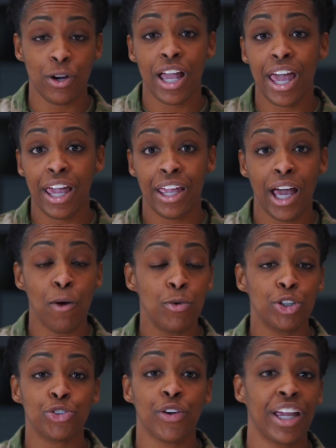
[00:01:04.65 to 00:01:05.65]
Or hey, I
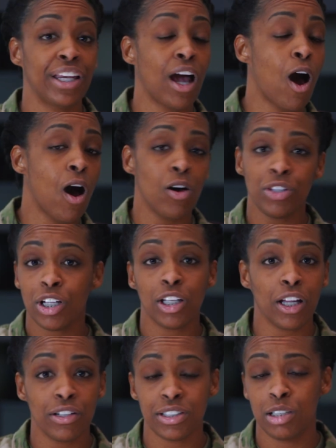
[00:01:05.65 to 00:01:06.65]
want to train all the
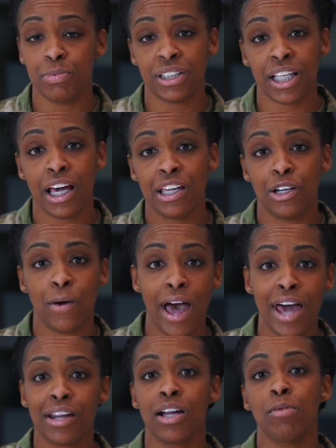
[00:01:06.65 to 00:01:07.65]
clerks in the battalion on
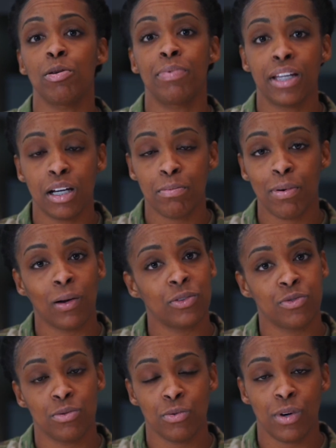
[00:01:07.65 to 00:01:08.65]
how to come and pick up parts
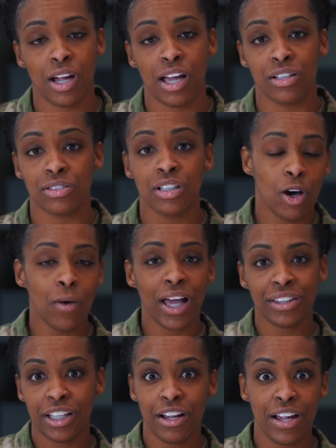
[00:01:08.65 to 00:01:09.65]
from the warehouse. Go
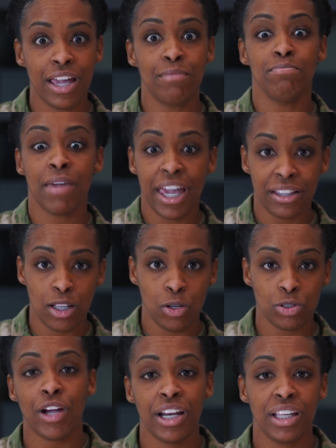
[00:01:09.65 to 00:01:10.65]
out there and make
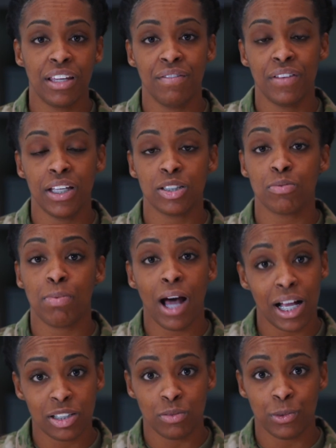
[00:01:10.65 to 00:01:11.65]
those training events
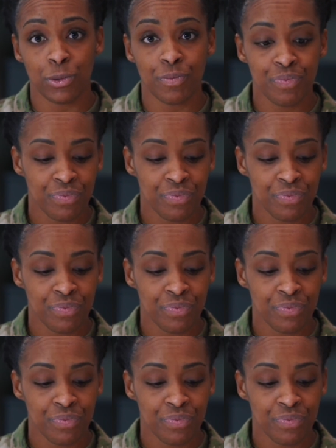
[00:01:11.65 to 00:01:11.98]
possible.